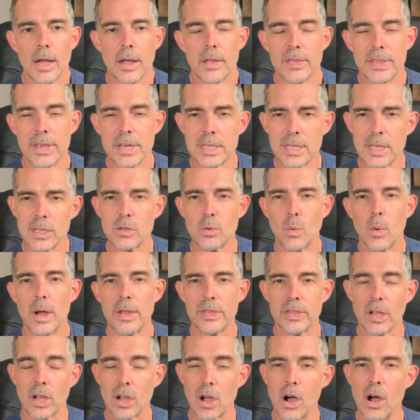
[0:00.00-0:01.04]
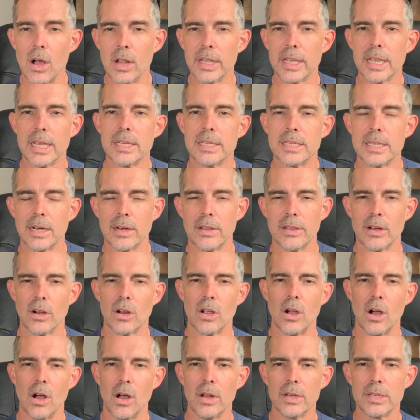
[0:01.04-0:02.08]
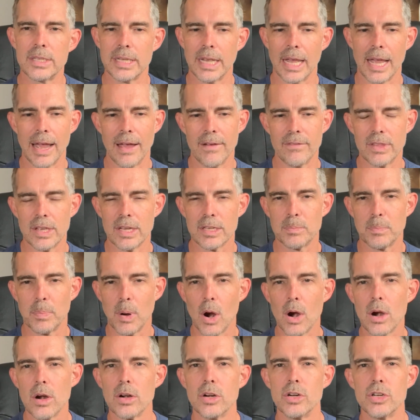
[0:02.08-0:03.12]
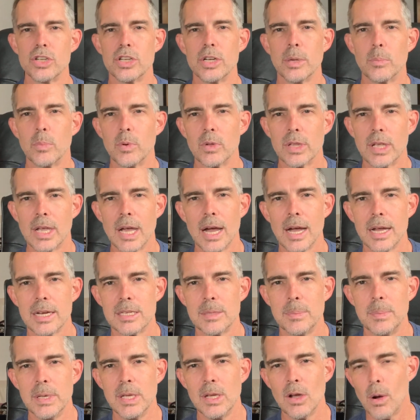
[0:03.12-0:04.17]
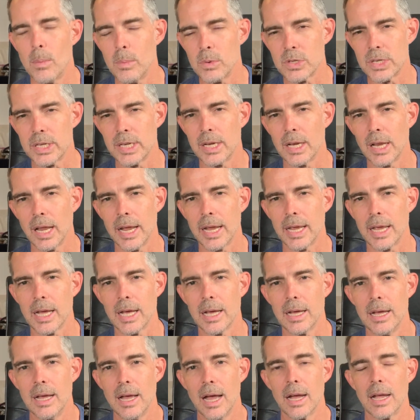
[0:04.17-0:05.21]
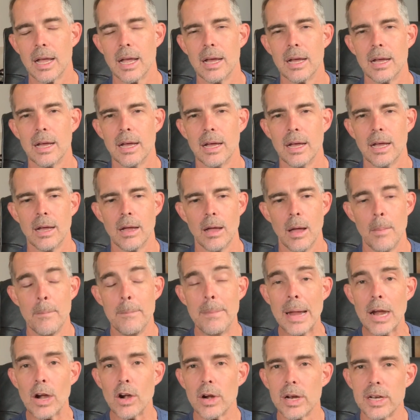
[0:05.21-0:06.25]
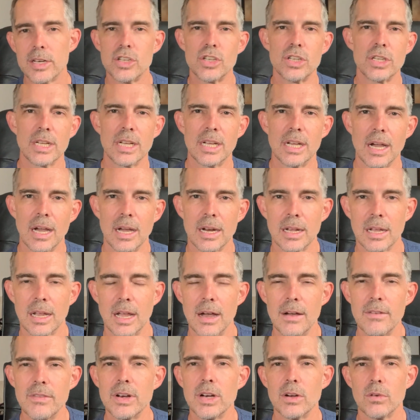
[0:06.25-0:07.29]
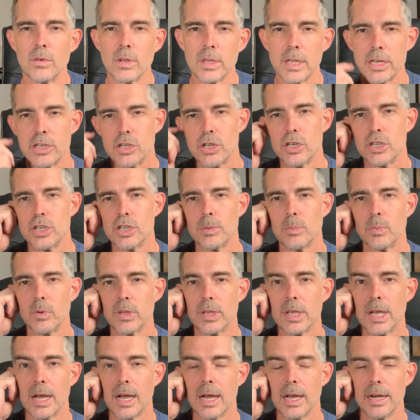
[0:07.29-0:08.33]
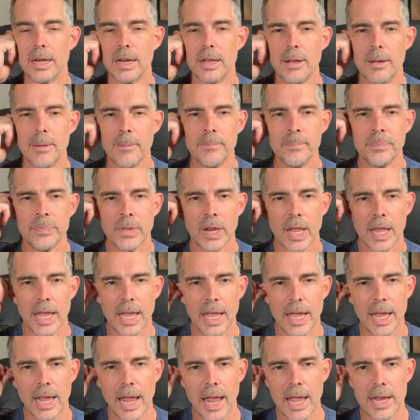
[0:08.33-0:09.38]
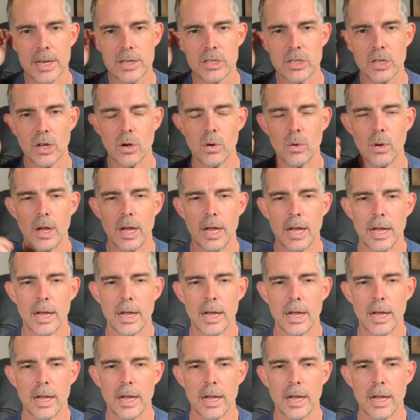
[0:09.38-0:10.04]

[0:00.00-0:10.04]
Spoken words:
This is what the calling is. They're called to have this partnership with God, to be almost in like a marriage to God, a covenant relationship with God. And so